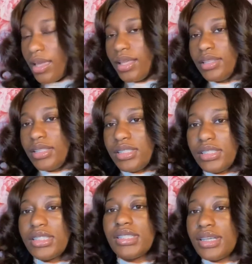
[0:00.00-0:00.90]
this is
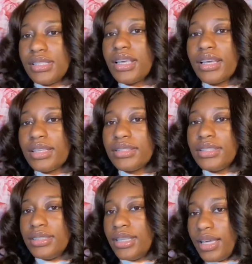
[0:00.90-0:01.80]
just a ticket to
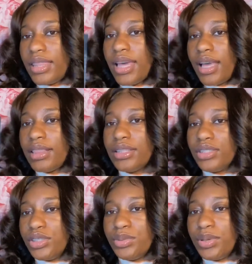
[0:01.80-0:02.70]
say that the
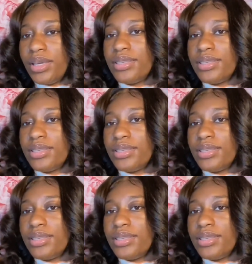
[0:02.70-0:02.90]
shoe is